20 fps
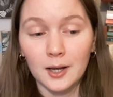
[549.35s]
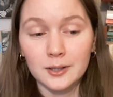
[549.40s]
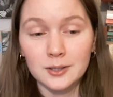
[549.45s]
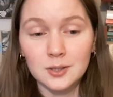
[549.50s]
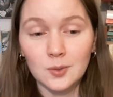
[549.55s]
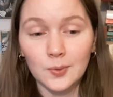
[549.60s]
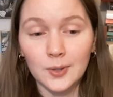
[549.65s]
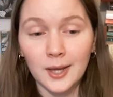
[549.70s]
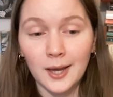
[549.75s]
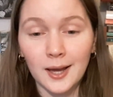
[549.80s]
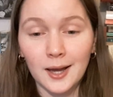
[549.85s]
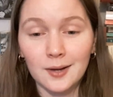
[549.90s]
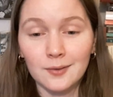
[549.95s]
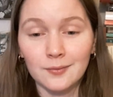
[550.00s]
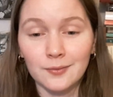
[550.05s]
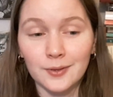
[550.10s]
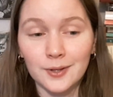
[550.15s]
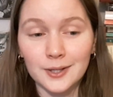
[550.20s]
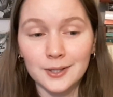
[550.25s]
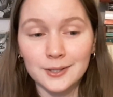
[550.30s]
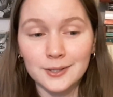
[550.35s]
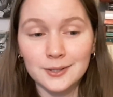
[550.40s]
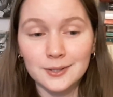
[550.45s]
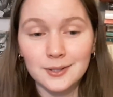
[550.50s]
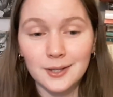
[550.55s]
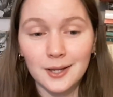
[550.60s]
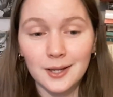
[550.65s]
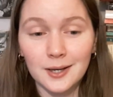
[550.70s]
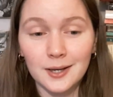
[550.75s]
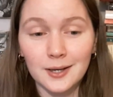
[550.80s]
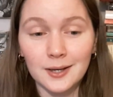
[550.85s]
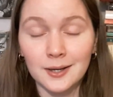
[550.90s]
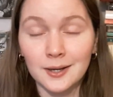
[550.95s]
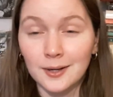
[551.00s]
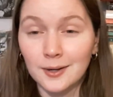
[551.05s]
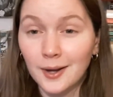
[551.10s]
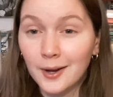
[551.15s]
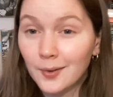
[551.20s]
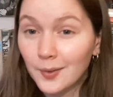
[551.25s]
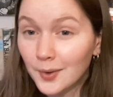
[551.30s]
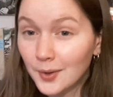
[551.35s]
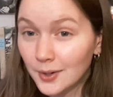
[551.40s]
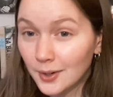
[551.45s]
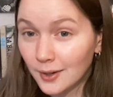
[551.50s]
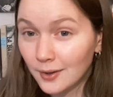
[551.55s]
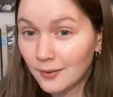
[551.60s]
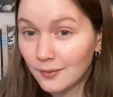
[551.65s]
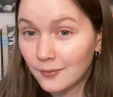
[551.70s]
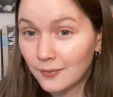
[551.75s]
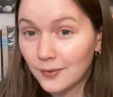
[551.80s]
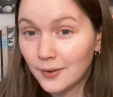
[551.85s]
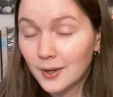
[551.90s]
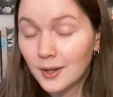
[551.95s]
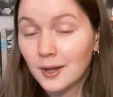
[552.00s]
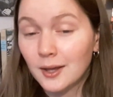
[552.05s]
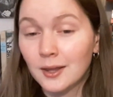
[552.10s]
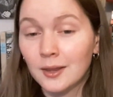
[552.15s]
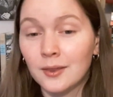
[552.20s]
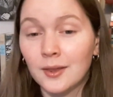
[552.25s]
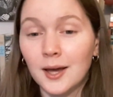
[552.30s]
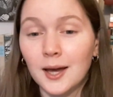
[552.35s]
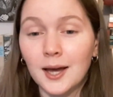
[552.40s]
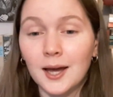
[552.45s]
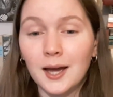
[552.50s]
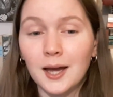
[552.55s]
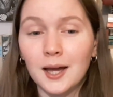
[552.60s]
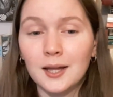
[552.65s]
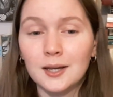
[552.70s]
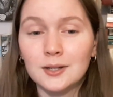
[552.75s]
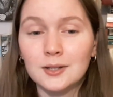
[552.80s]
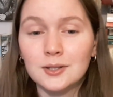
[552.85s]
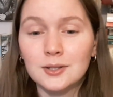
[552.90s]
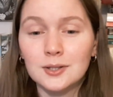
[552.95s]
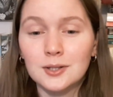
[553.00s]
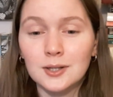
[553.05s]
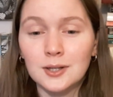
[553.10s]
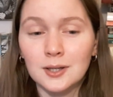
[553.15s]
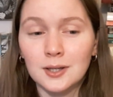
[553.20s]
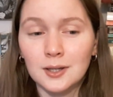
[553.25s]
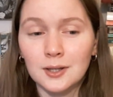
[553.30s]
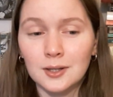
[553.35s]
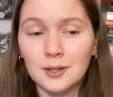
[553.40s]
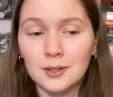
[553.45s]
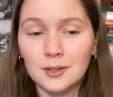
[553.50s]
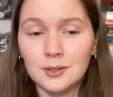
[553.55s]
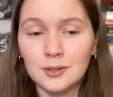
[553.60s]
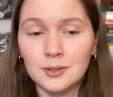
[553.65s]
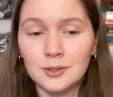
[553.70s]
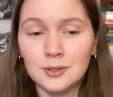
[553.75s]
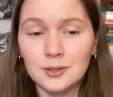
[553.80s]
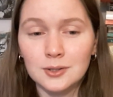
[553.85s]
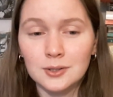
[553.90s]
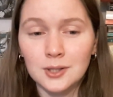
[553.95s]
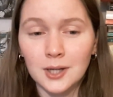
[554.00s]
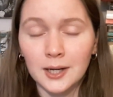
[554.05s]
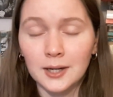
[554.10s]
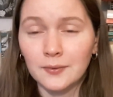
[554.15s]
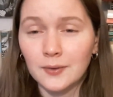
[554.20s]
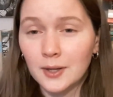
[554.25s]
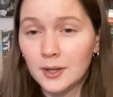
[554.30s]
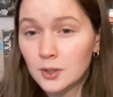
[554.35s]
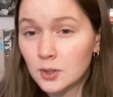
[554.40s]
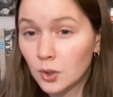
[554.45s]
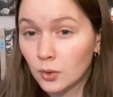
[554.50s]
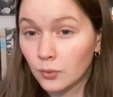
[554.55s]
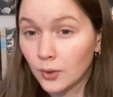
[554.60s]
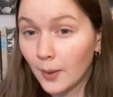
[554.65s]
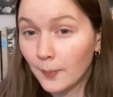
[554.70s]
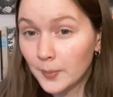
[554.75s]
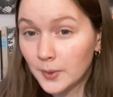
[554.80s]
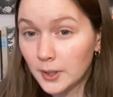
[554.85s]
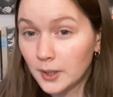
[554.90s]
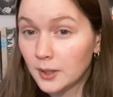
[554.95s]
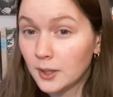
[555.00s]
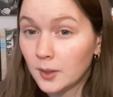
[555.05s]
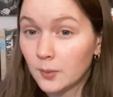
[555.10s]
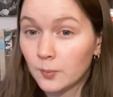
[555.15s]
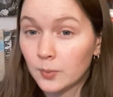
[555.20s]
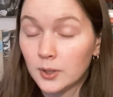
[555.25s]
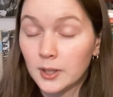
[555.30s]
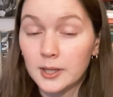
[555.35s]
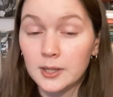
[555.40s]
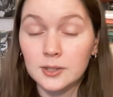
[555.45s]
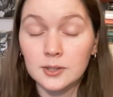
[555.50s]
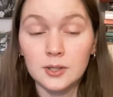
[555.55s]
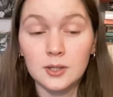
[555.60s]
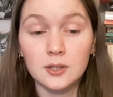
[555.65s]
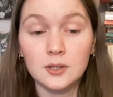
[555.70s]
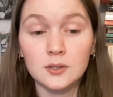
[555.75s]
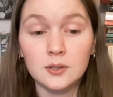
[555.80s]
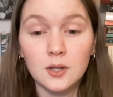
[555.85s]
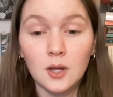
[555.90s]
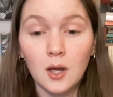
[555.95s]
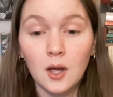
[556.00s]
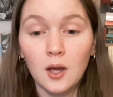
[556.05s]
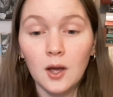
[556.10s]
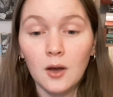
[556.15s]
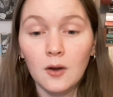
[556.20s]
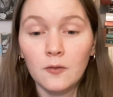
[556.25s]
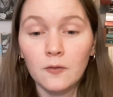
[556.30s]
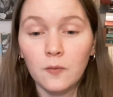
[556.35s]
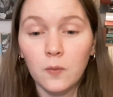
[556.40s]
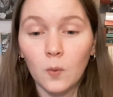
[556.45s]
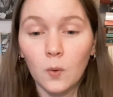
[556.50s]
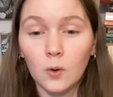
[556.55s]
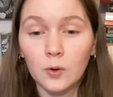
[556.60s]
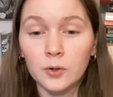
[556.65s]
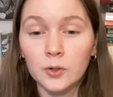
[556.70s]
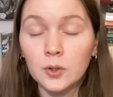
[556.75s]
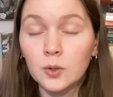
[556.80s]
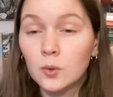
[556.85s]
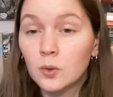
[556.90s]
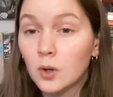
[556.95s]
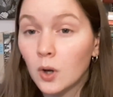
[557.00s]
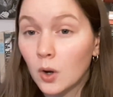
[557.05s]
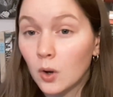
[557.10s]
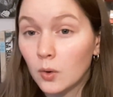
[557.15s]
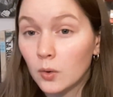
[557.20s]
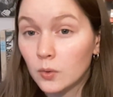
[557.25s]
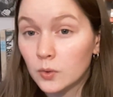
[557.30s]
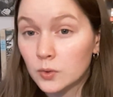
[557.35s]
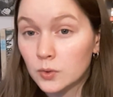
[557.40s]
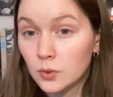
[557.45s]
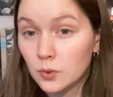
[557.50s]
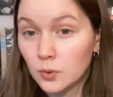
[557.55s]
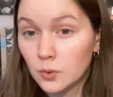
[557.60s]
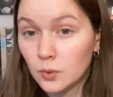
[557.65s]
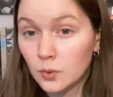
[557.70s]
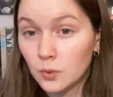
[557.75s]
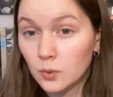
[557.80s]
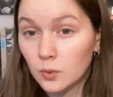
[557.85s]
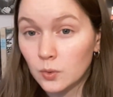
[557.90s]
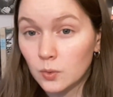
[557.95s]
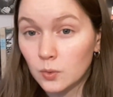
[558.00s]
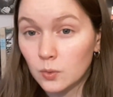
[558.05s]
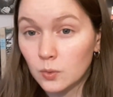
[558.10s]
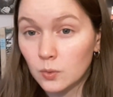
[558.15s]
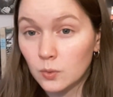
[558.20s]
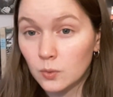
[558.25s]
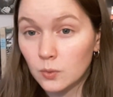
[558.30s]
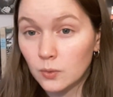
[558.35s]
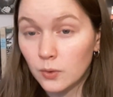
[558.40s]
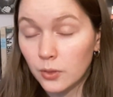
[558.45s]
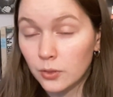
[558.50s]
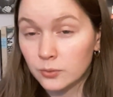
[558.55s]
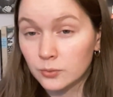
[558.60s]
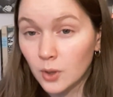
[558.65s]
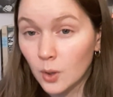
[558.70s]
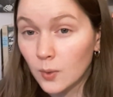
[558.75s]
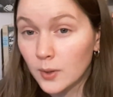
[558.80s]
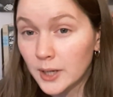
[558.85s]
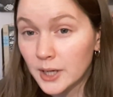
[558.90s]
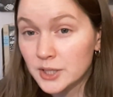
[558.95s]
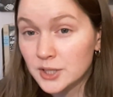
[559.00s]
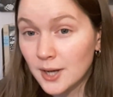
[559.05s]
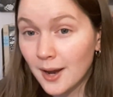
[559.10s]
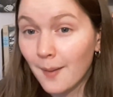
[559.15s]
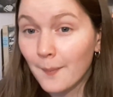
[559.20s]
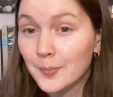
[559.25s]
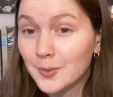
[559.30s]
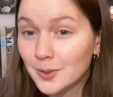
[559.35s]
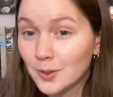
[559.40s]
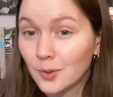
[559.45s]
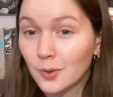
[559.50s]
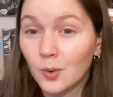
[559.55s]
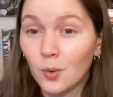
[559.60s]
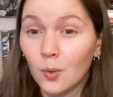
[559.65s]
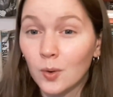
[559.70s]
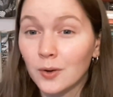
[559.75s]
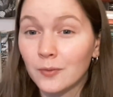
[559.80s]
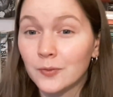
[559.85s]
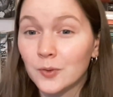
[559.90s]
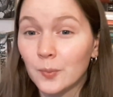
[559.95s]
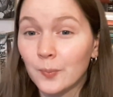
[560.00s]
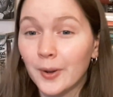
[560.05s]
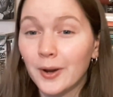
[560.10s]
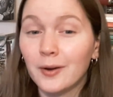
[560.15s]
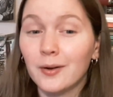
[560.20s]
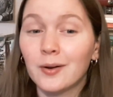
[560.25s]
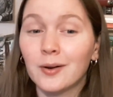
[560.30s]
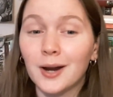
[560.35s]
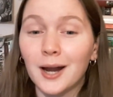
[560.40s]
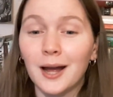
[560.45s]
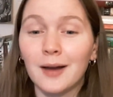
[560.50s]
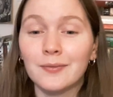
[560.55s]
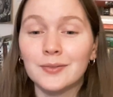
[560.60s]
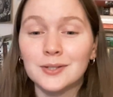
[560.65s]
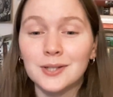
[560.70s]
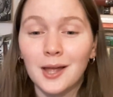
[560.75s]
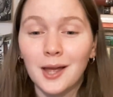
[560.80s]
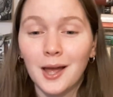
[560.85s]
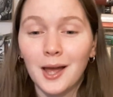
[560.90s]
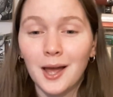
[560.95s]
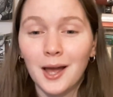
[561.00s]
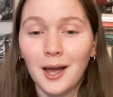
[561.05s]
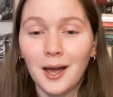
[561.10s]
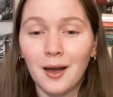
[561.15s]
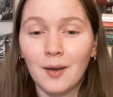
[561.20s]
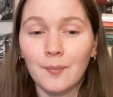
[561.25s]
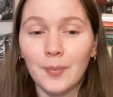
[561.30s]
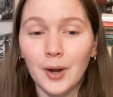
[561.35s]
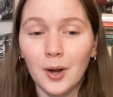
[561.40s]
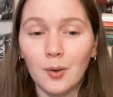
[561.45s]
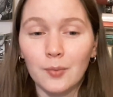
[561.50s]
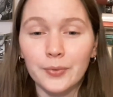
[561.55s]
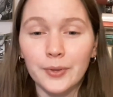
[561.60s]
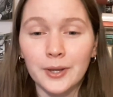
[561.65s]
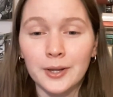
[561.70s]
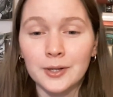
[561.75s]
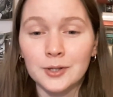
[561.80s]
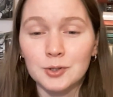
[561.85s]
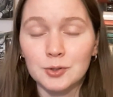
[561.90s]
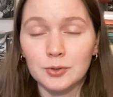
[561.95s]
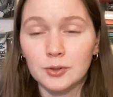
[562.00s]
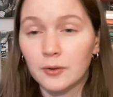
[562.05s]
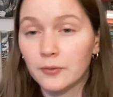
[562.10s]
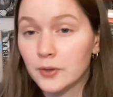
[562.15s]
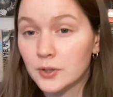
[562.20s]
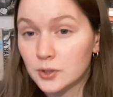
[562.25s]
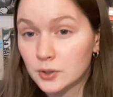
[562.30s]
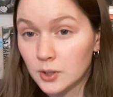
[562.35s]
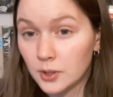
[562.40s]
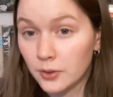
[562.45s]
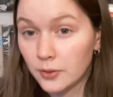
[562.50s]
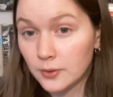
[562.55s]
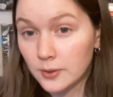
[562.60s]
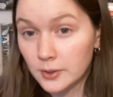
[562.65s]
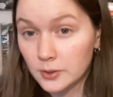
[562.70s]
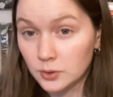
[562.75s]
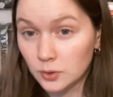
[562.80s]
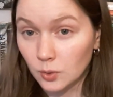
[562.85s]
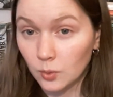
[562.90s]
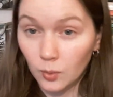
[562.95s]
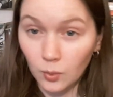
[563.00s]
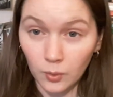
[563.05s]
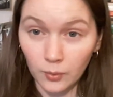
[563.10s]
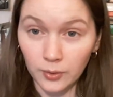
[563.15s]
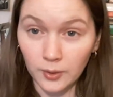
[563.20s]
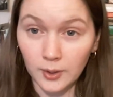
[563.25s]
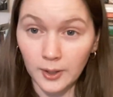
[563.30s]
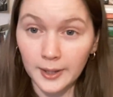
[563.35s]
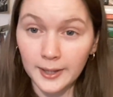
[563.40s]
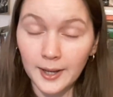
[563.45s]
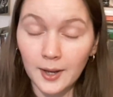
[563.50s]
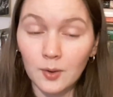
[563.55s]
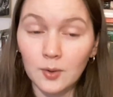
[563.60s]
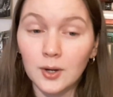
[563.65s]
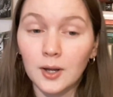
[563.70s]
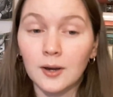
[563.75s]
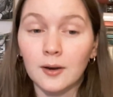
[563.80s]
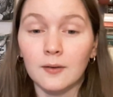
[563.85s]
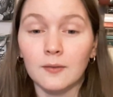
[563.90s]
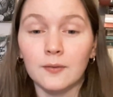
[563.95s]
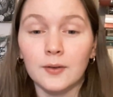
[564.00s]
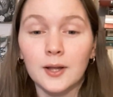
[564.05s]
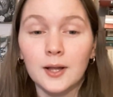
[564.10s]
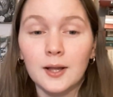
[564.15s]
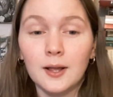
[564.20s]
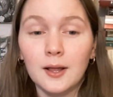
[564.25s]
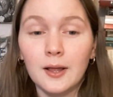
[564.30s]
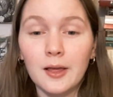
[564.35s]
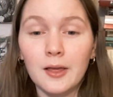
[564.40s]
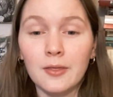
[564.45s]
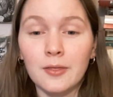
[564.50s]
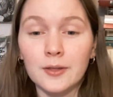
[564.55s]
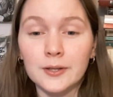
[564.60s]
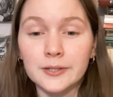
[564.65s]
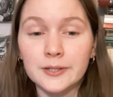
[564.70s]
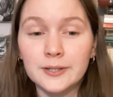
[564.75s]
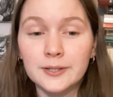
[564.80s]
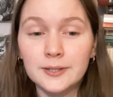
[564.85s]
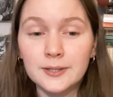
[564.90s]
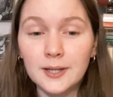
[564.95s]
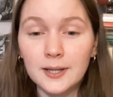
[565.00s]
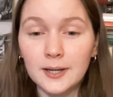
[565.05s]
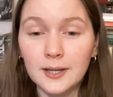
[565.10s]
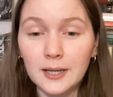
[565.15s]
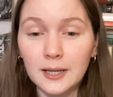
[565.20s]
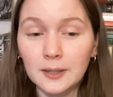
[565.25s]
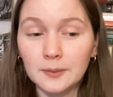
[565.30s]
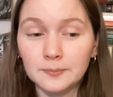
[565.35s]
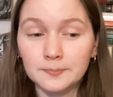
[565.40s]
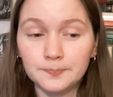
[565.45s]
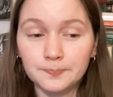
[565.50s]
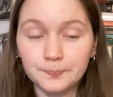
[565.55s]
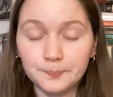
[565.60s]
So we have this narrative that is kind of interrupted in places for Hugo to throw in a chapter or a few paragraphs about the history of this cathedral or the layout of this city.